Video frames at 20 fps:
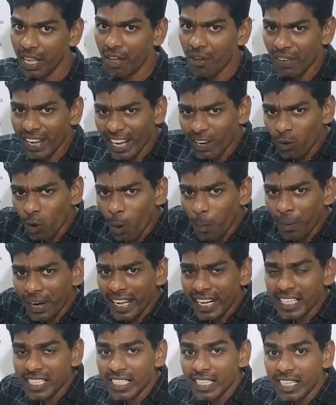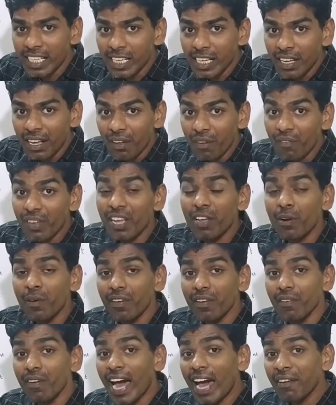We can open it
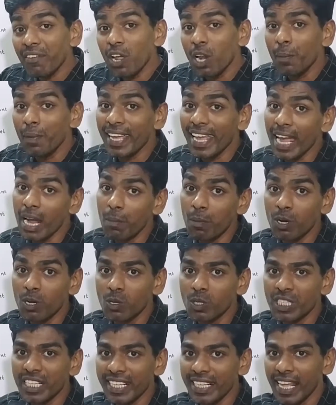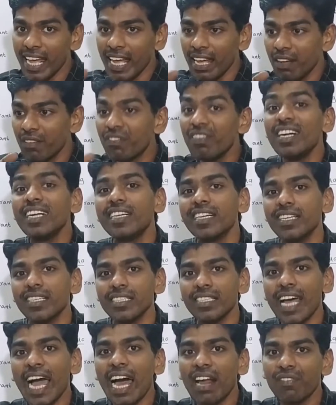where we will be able to see the
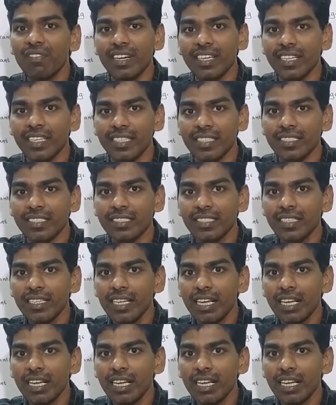filters, air filters,